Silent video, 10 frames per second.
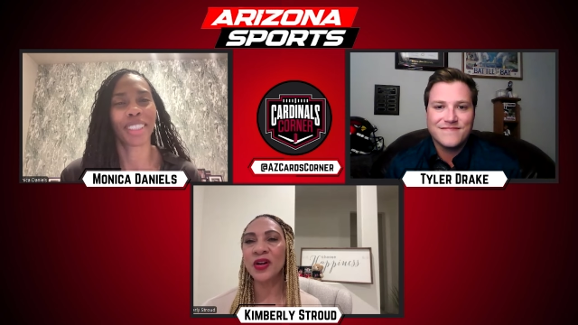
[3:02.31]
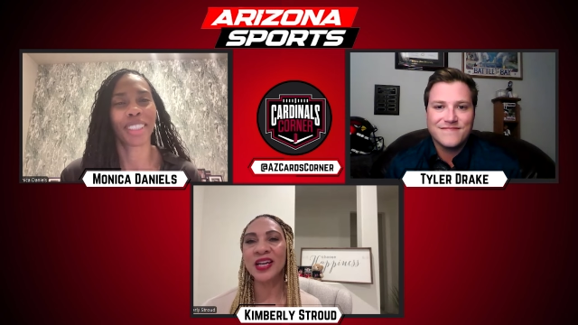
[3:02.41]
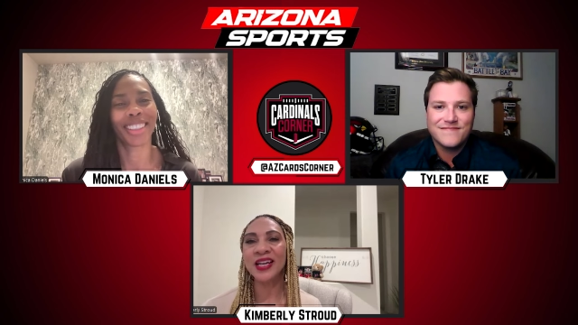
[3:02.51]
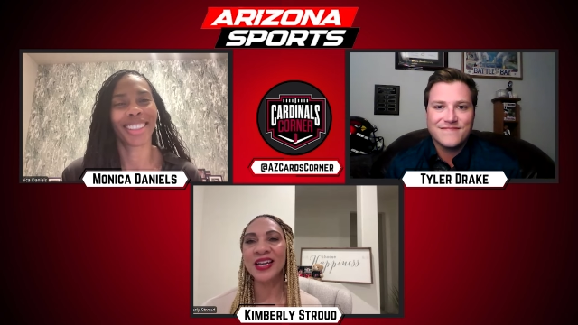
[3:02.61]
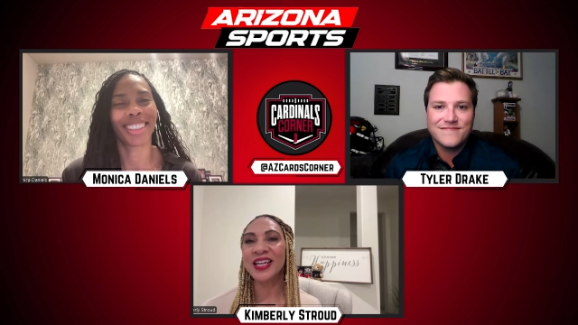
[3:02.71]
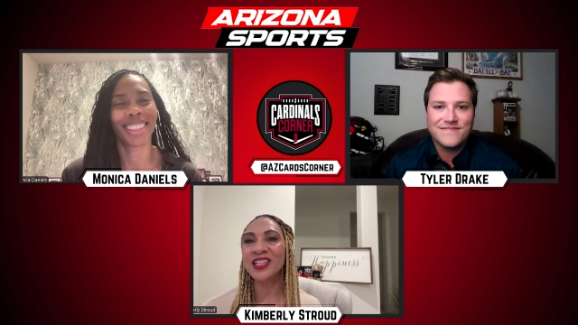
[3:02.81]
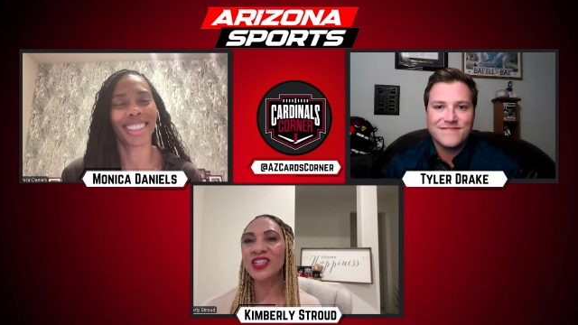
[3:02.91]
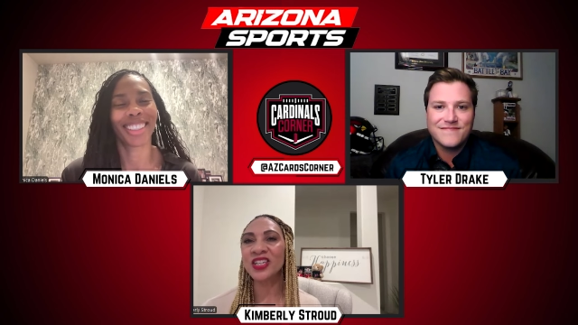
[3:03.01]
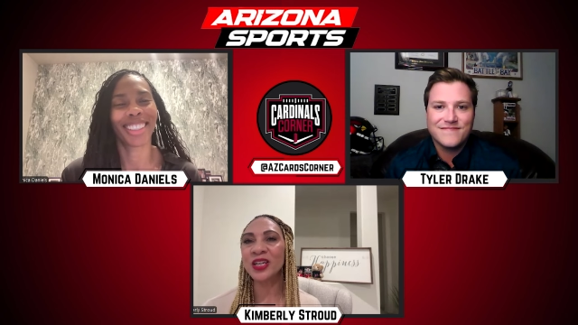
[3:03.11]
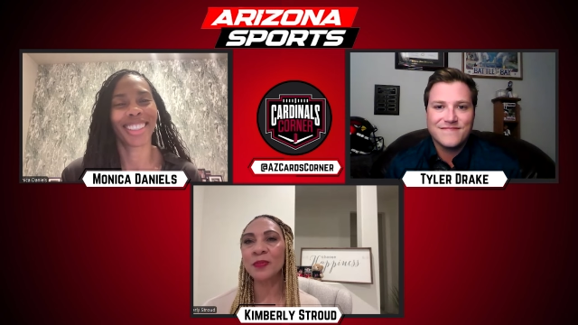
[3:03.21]
Speaker 1: created a
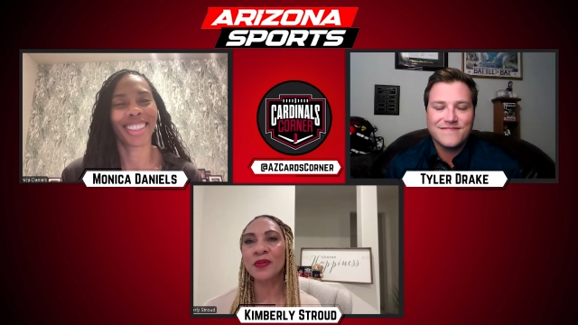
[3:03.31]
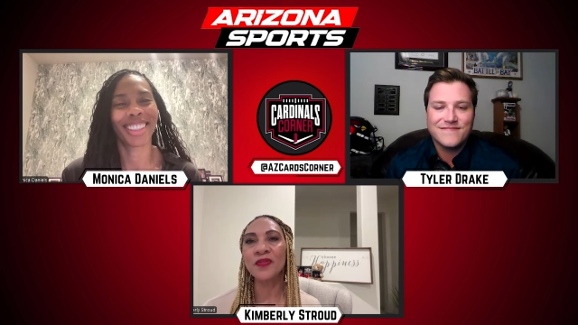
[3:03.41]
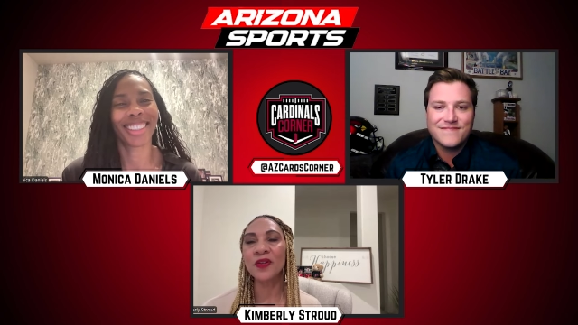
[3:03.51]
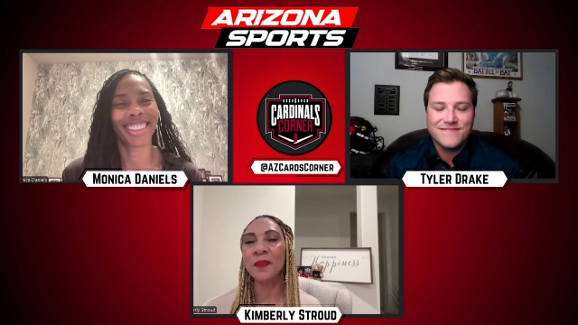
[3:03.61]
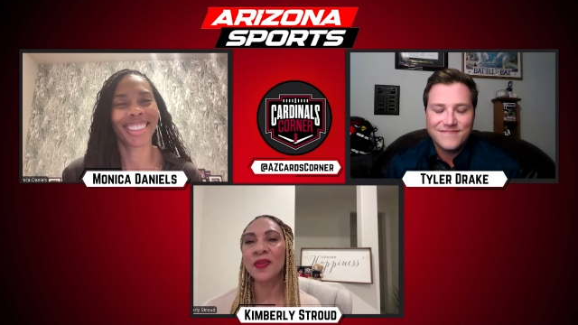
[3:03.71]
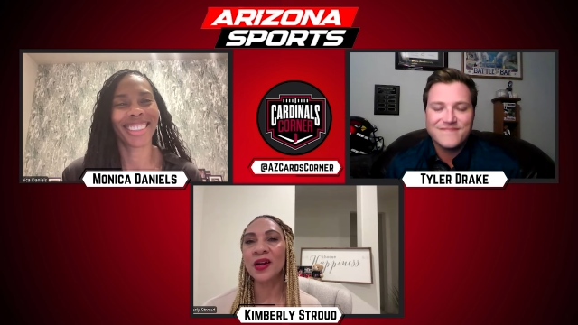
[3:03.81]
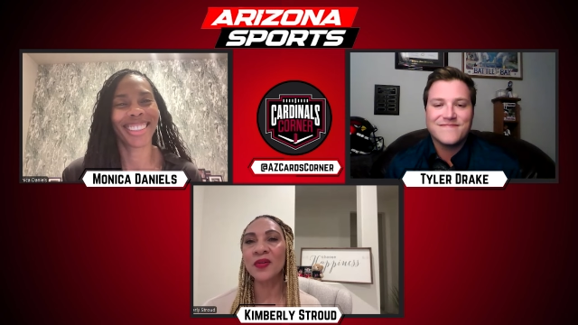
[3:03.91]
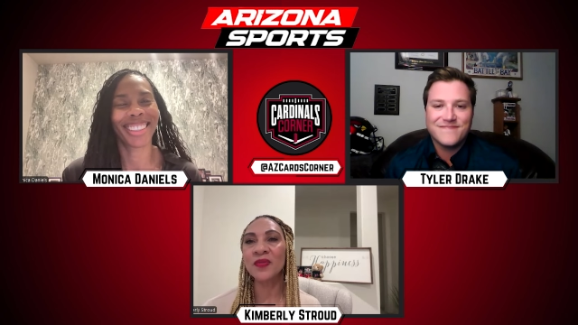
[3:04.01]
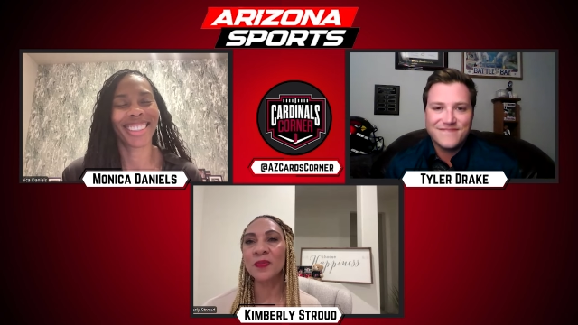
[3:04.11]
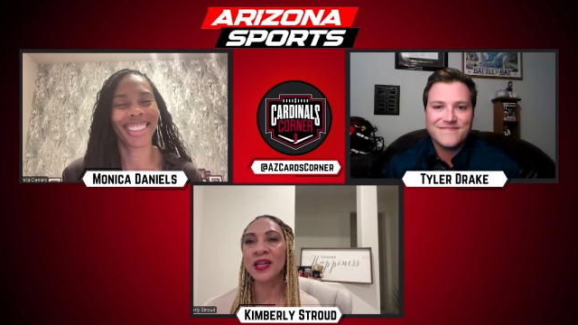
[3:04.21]
kinship and from there
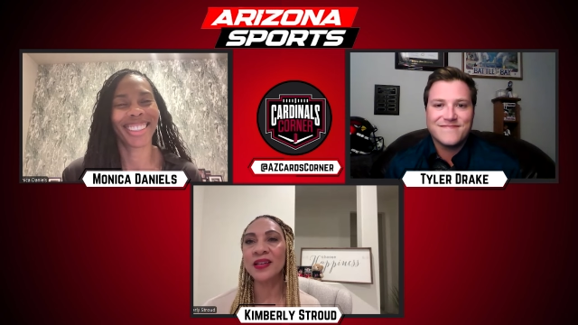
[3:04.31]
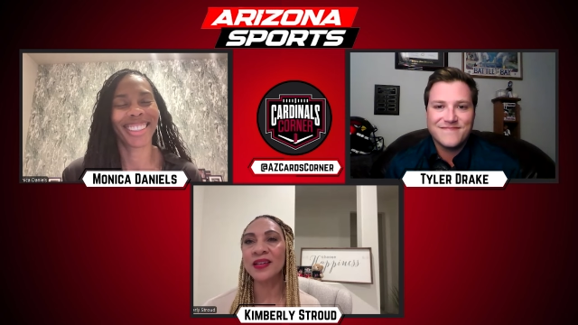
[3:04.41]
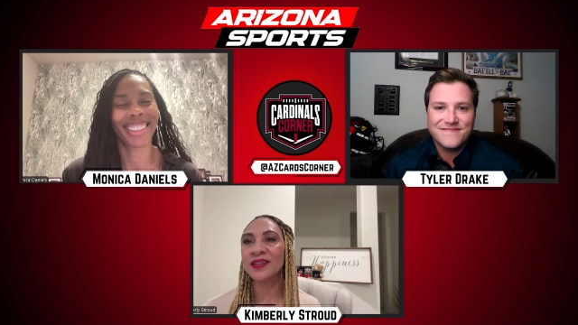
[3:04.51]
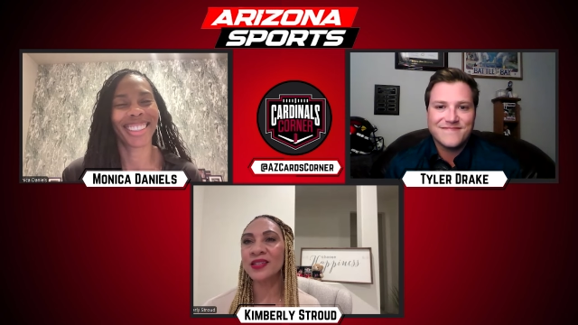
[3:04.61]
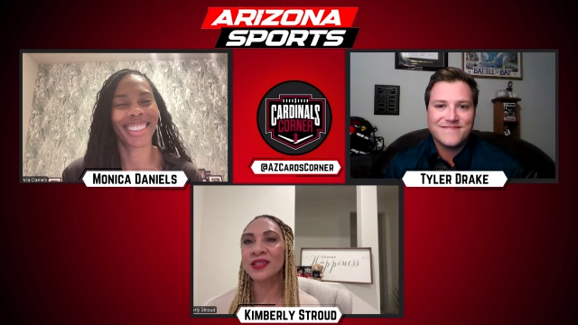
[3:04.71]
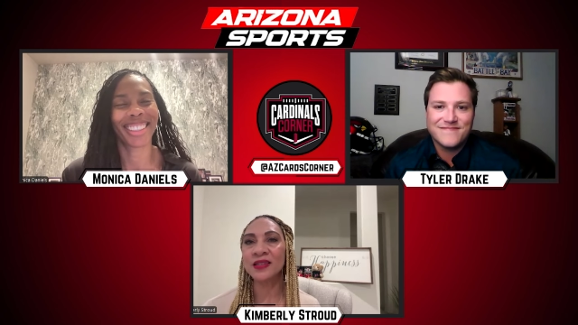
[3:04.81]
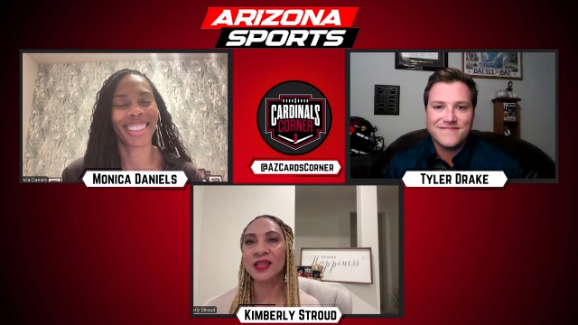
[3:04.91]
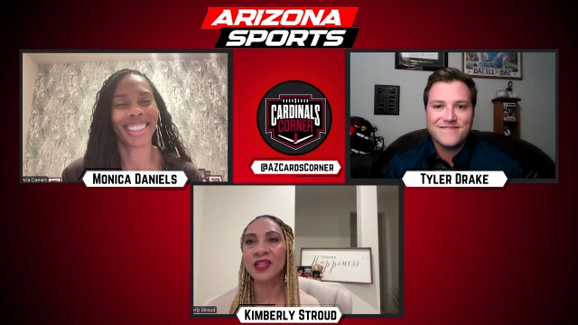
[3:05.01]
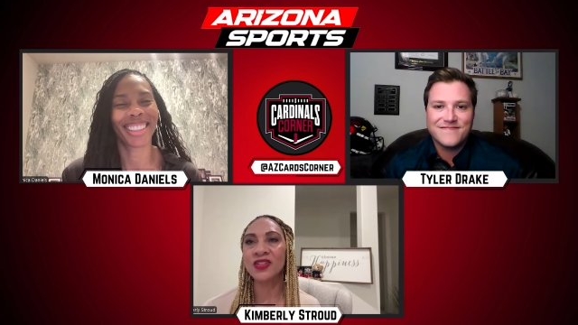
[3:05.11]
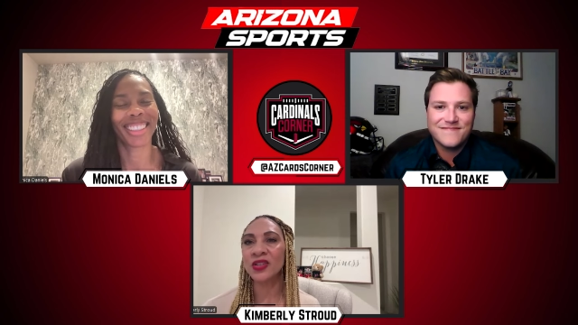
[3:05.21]
we've been just
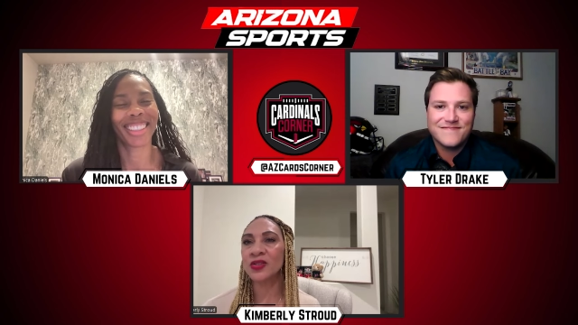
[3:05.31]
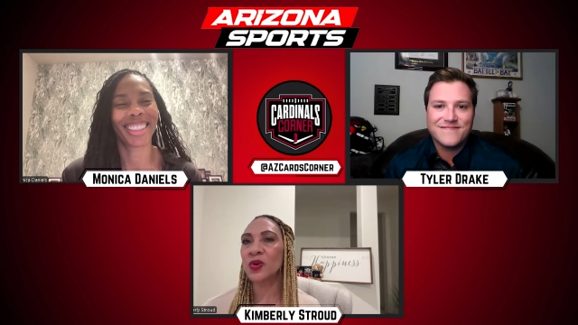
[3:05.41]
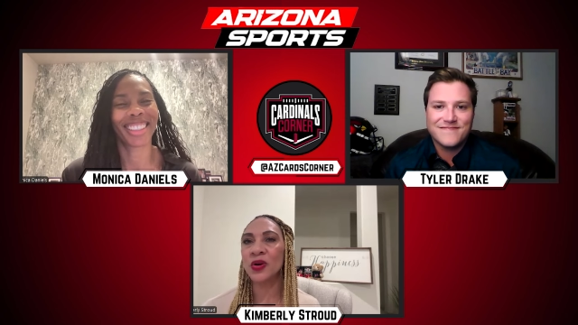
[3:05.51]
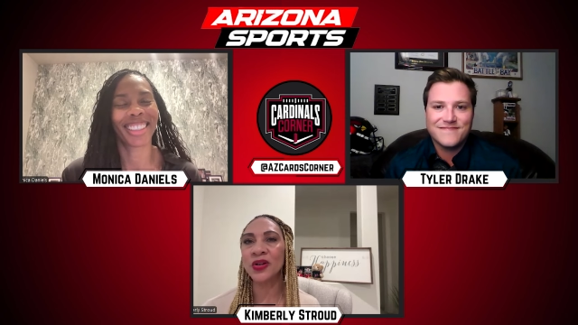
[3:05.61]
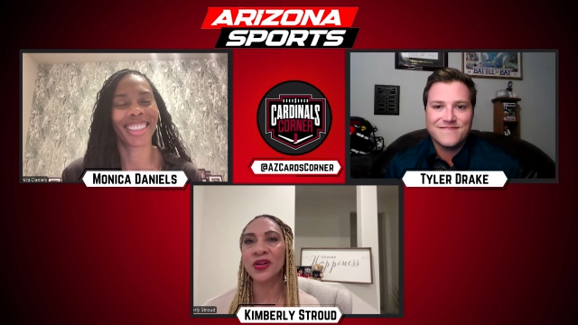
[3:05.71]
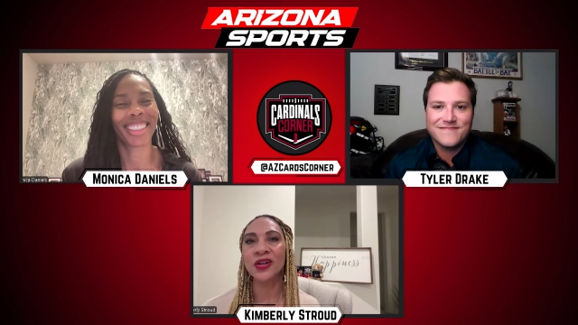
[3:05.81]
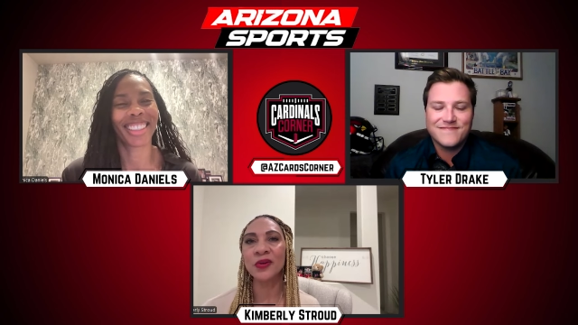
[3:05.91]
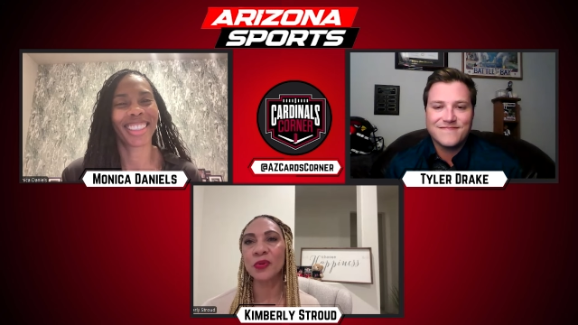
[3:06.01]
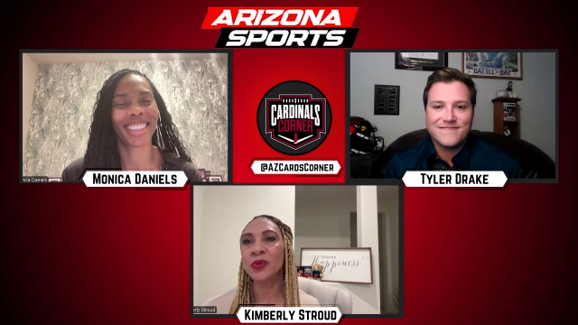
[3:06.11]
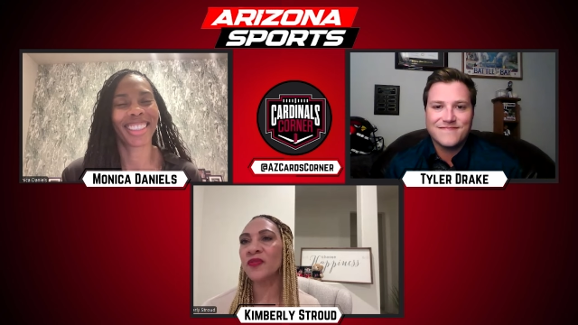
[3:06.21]
in each other's corner and
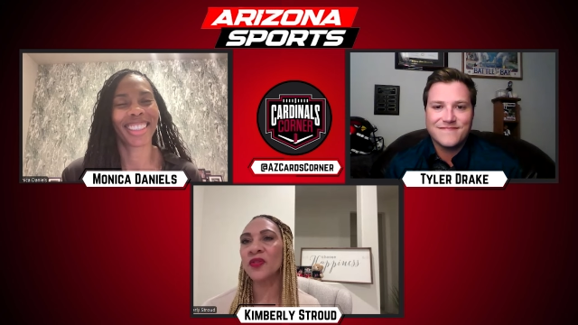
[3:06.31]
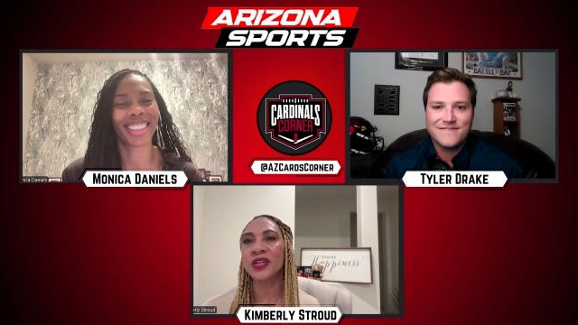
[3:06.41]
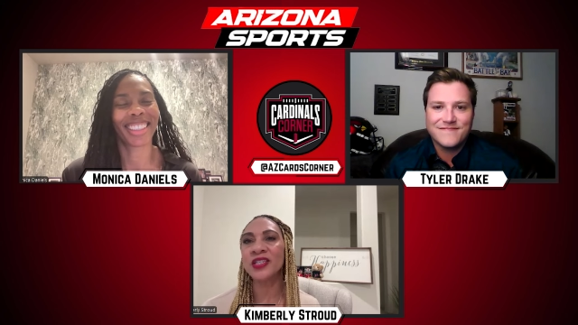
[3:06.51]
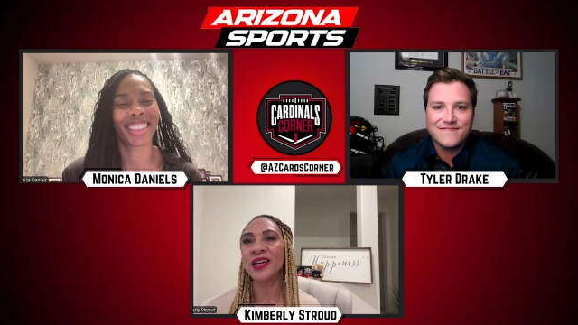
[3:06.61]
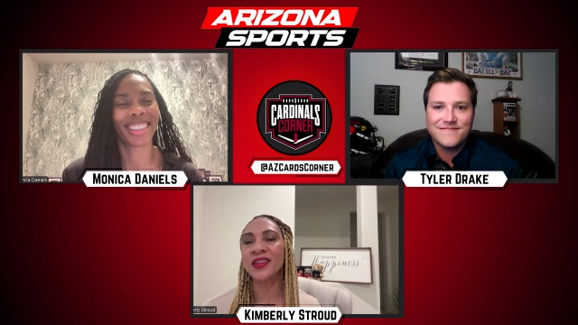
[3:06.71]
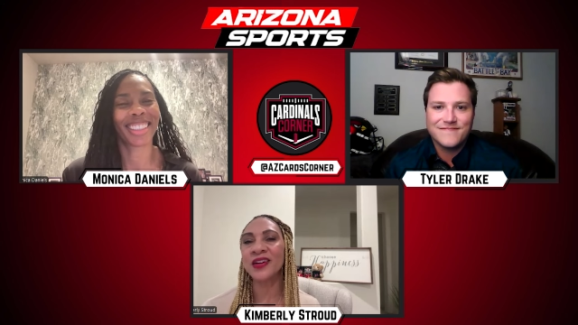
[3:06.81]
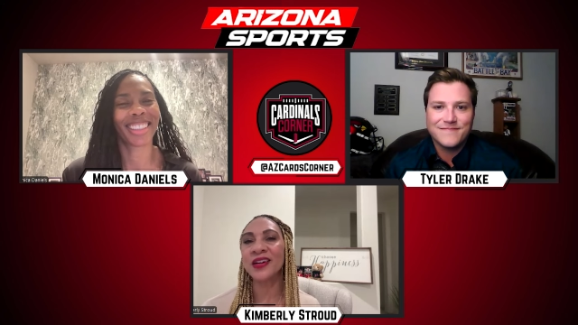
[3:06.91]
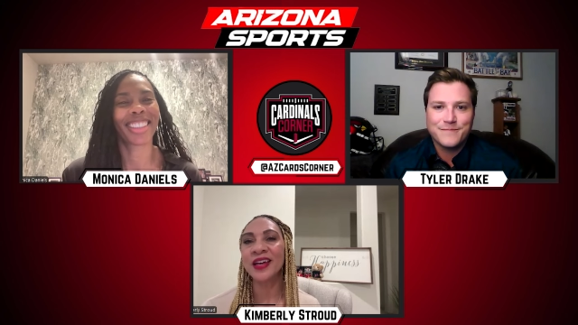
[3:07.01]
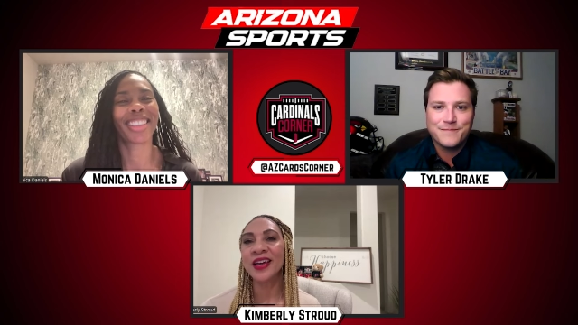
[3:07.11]
rooting for each other